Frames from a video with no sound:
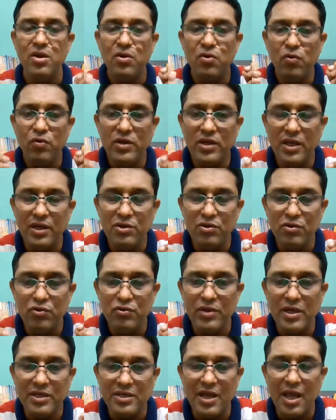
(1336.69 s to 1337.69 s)
we can do
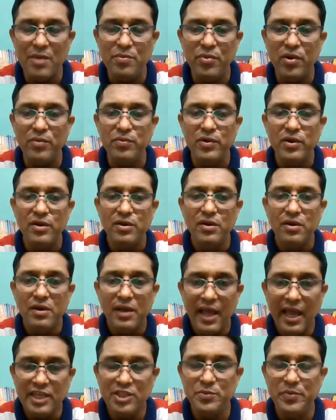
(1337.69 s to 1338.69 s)
a type of
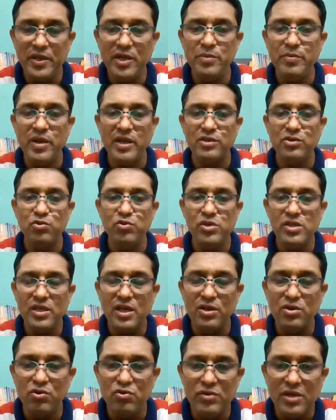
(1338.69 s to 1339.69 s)
experiment, we
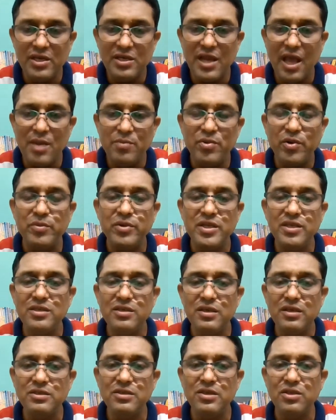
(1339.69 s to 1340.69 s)
can do a type of
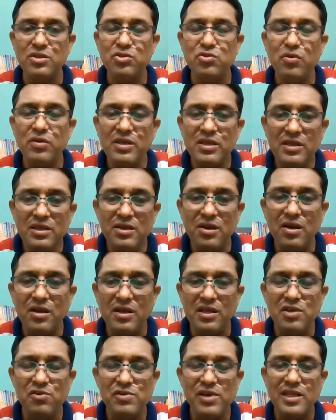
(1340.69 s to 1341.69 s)
discussion. So here
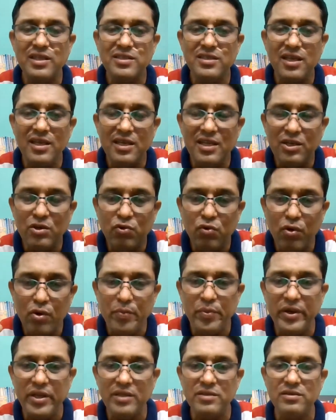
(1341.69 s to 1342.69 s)
you can say in
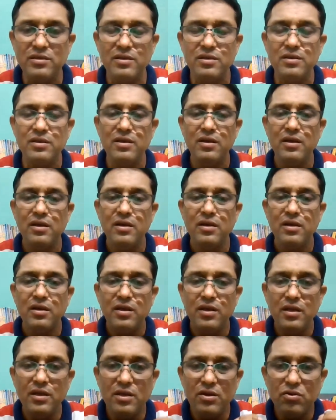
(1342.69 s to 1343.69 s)
cooperation,
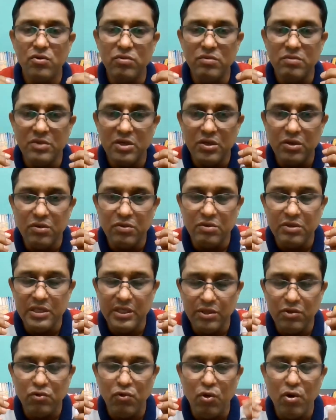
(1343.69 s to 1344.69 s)

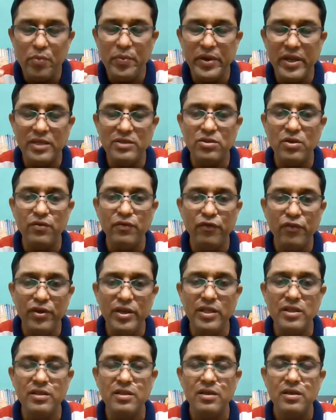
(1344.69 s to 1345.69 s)
in cooperation
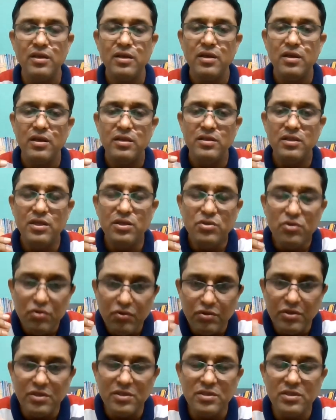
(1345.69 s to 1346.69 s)
with the
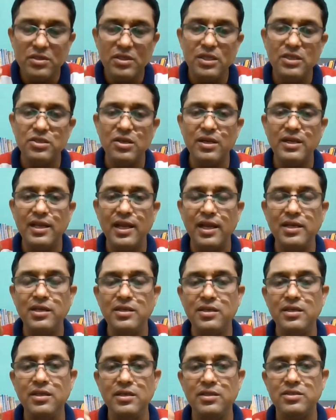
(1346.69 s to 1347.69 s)
students, teacher can
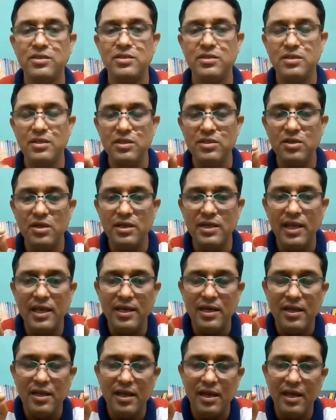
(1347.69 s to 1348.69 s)
teach, teacher
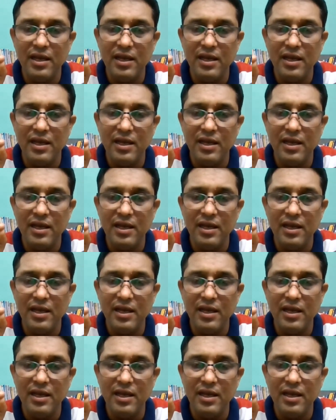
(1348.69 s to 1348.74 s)
can